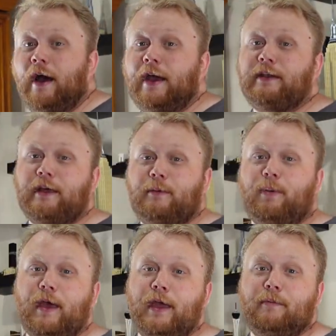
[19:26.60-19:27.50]
I did
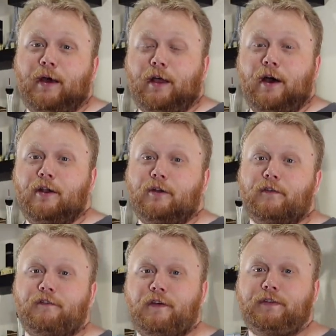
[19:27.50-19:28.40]
pay about
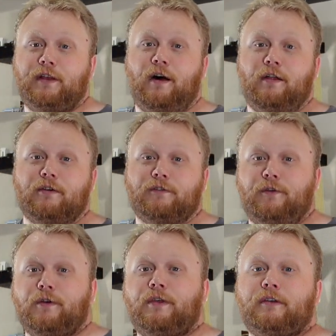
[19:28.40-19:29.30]
$150
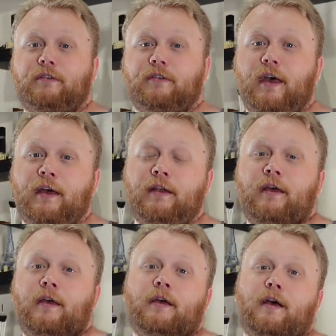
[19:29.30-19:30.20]
for this set
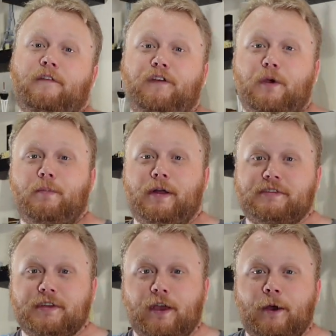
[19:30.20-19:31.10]
a few
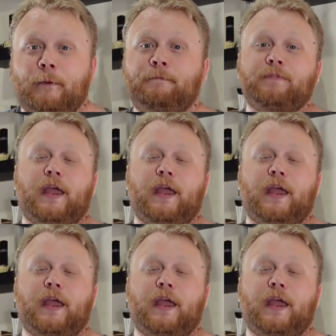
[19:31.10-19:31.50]
months ago,